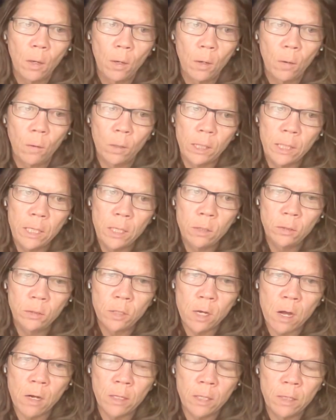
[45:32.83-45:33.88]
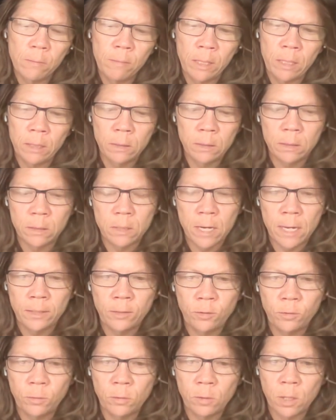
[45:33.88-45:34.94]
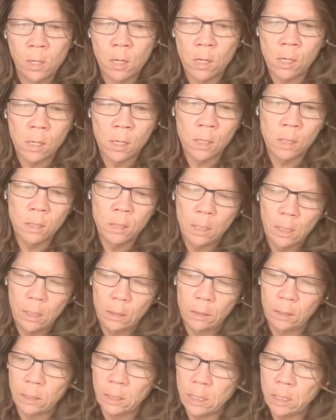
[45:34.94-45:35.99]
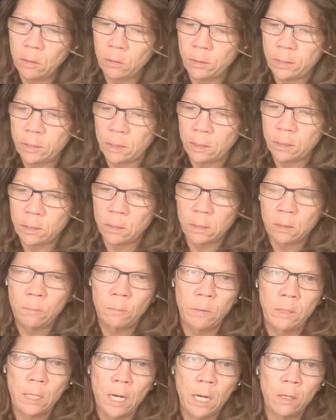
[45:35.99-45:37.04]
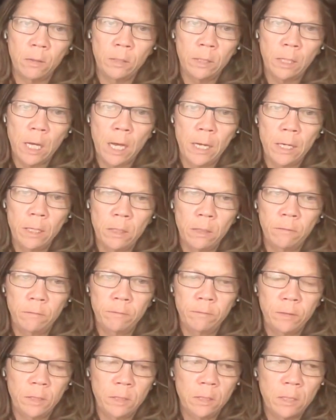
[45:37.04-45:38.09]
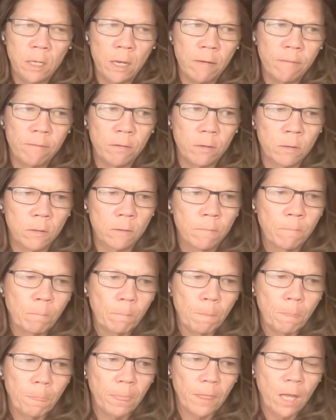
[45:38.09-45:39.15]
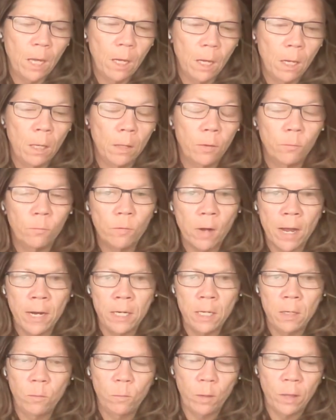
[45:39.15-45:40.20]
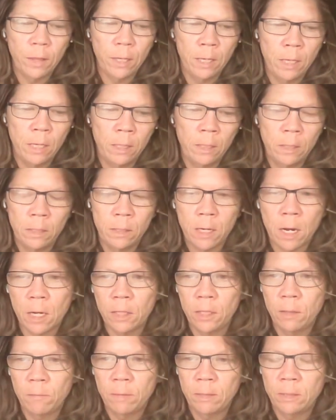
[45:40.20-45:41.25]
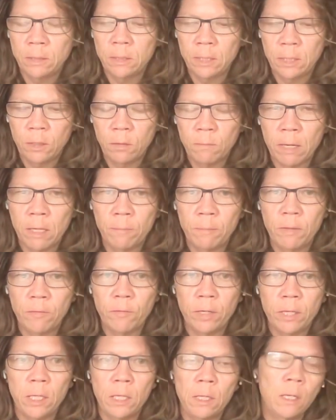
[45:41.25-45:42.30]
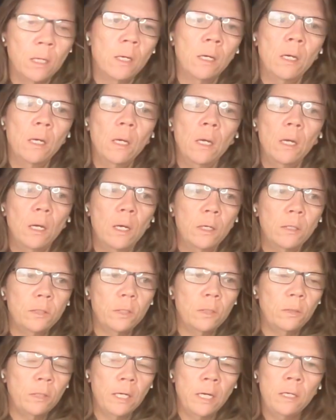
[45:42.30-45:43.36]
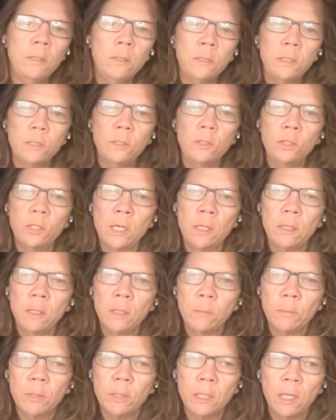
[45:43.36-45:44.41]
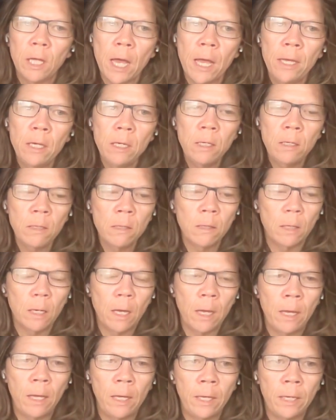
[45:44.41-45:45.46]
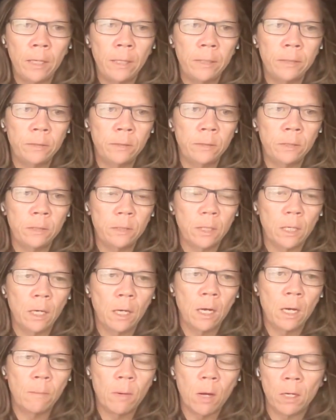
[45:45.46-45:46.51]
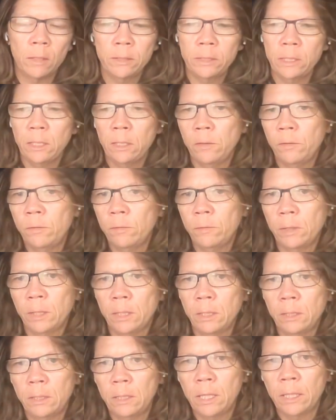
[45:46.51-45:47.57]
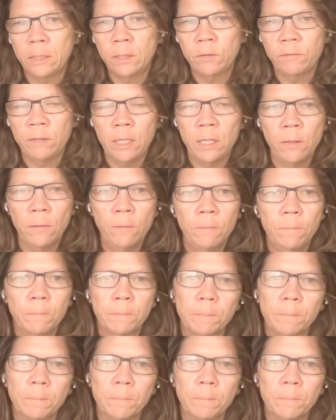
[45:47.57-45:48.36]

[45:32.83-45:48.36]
or legal documents, natural law, the legal system, and how to kind of decipher the writing within documents that you might be reading. So again, this is Jen the Liberty Lion, and I'll see you in the next video.